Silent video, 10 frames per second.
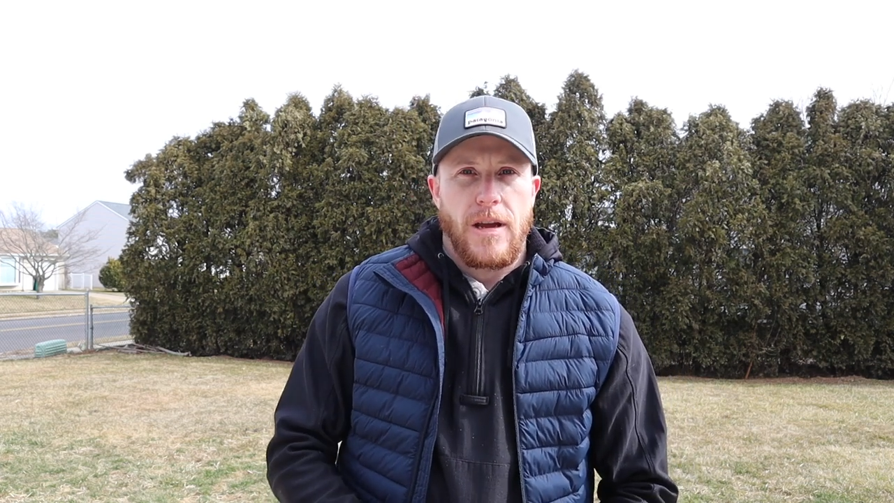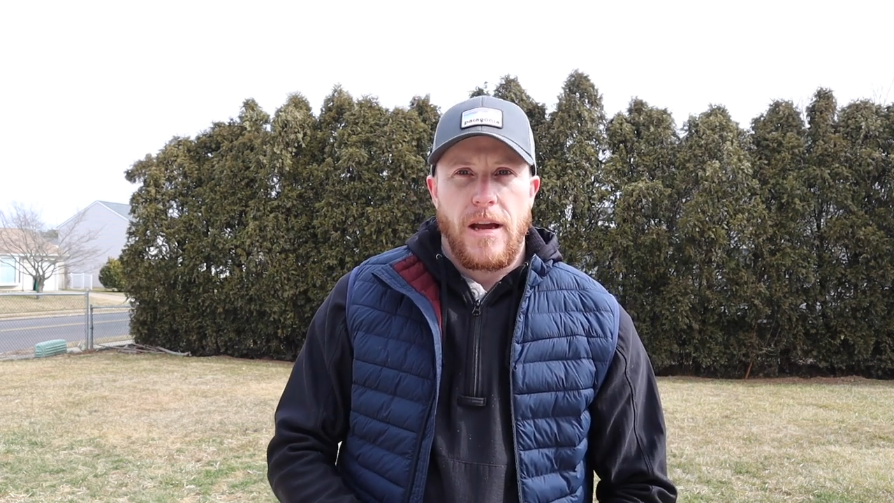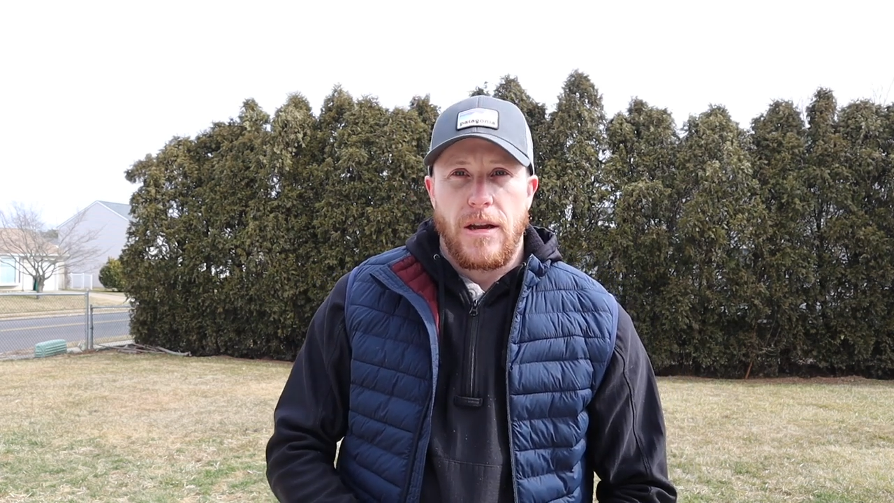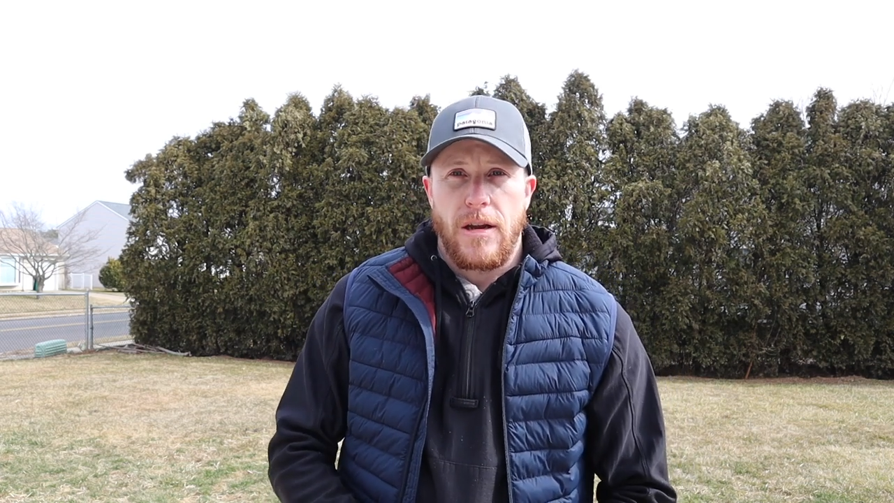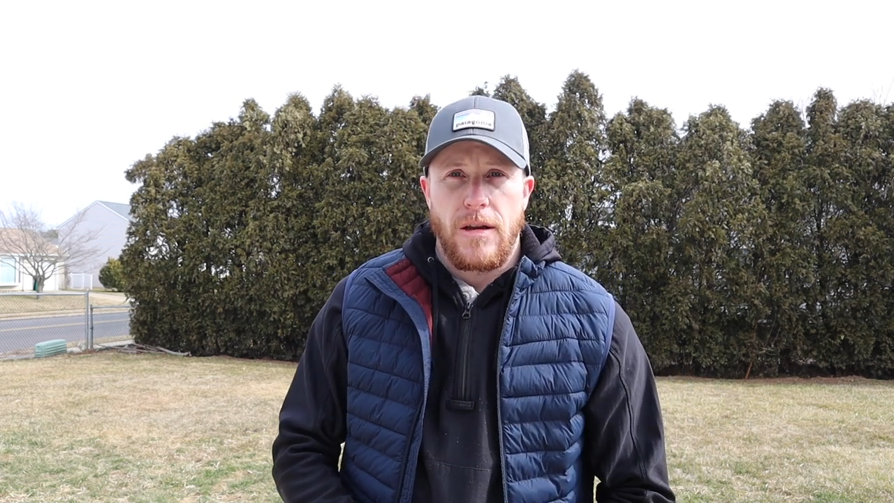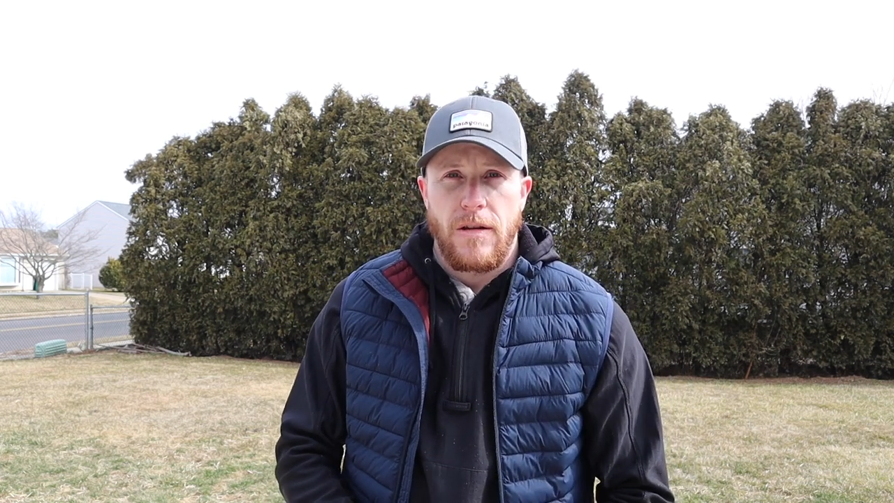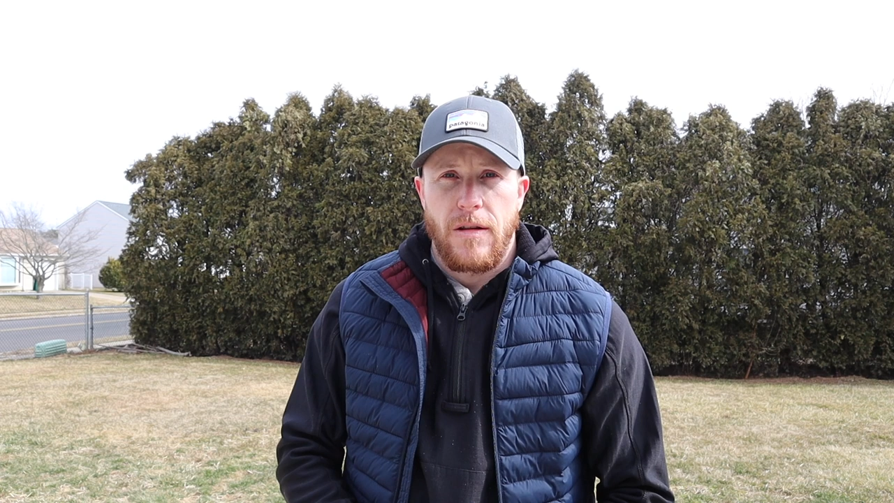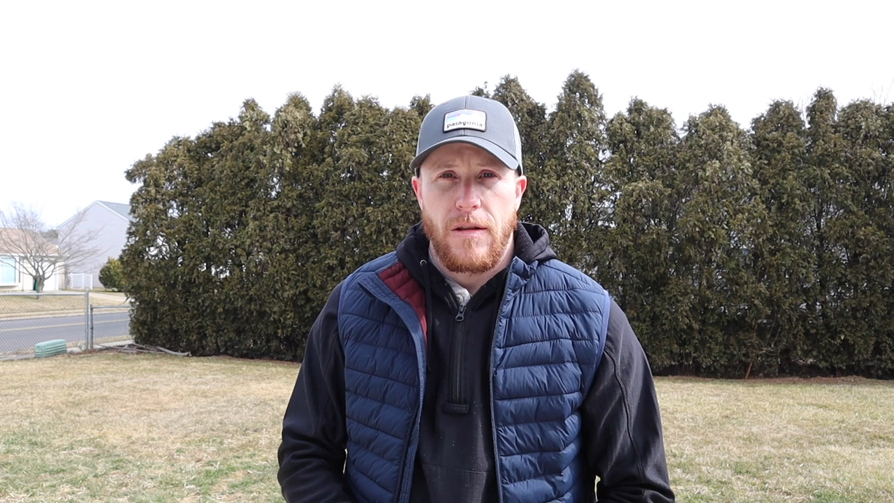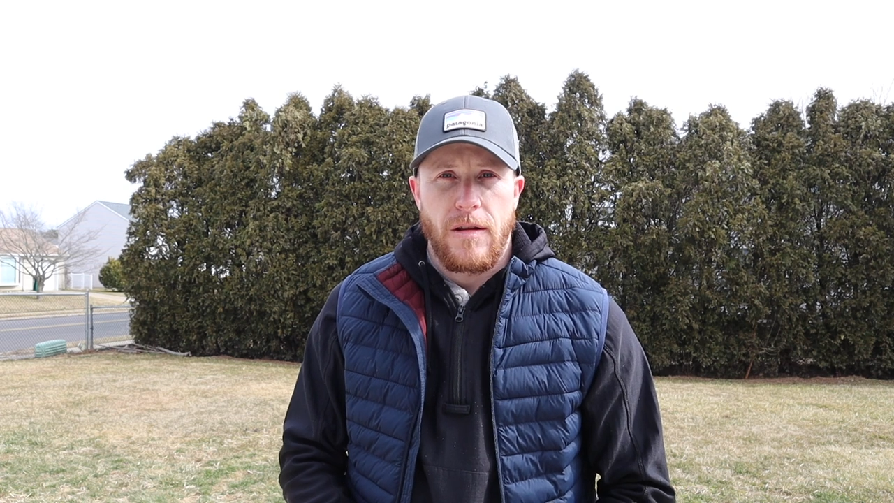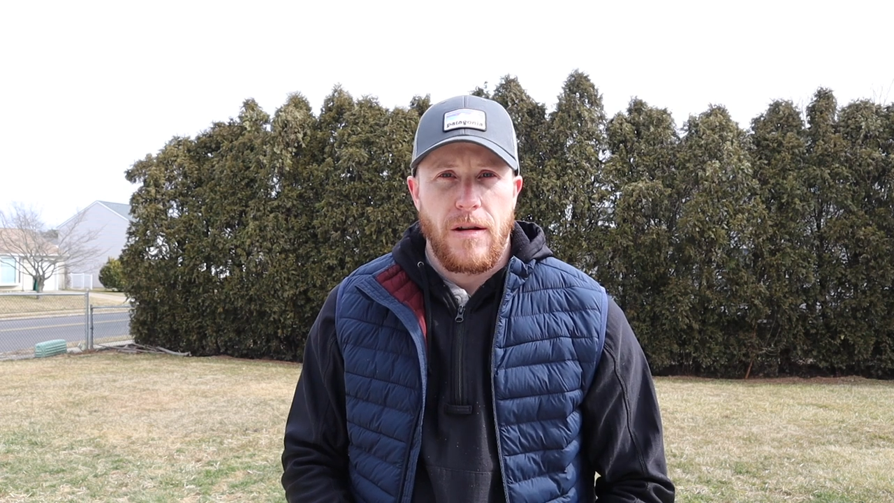and,
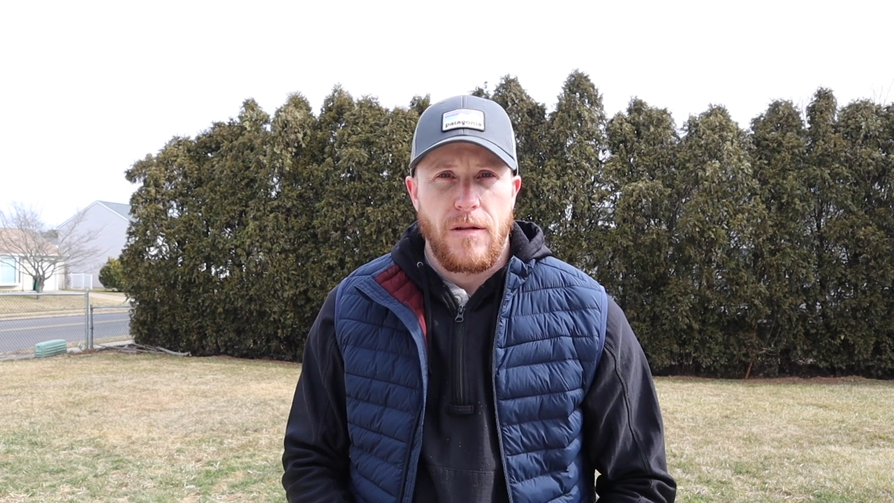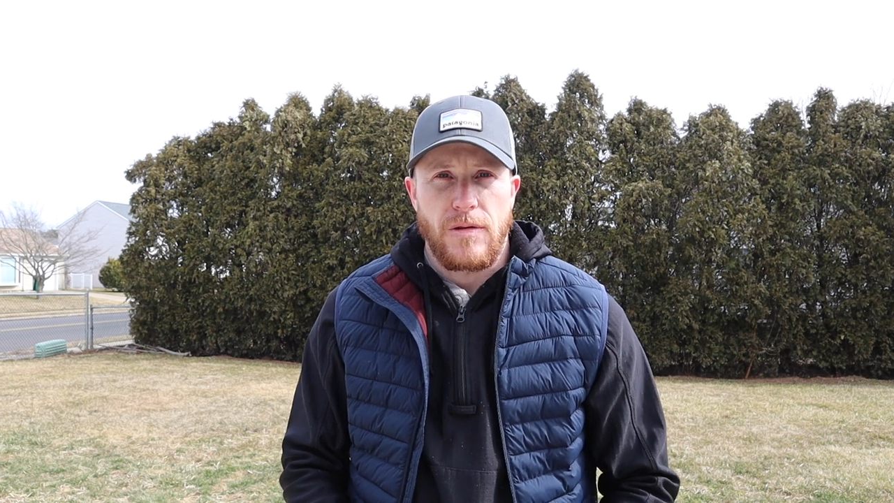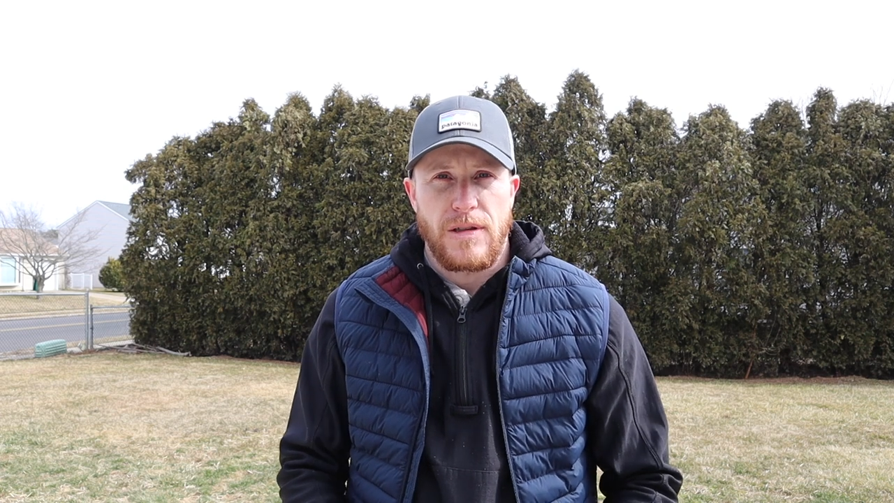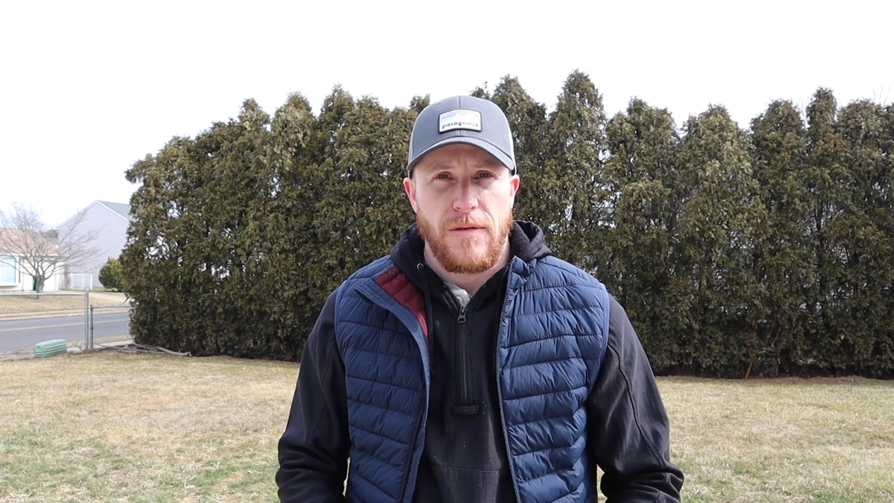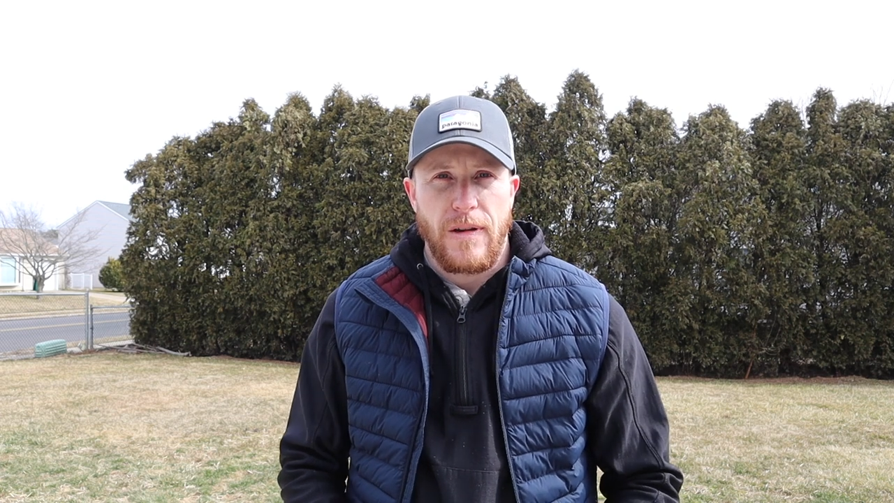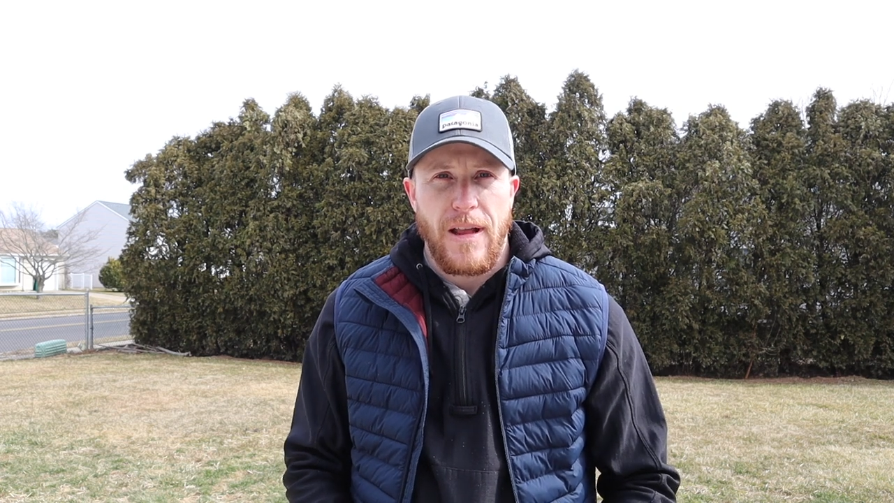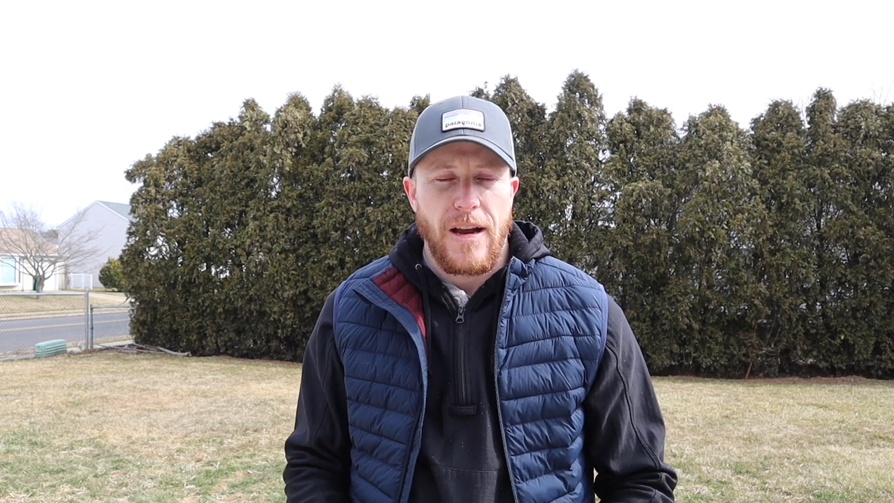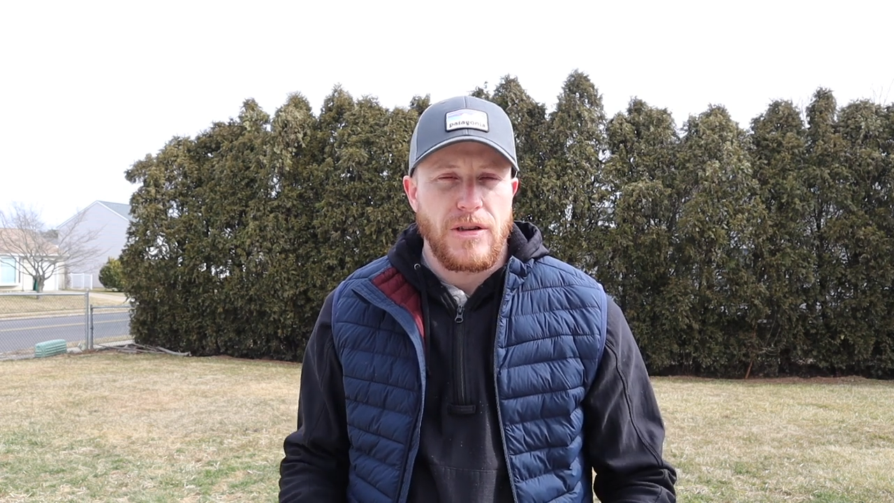you know, stuff like that.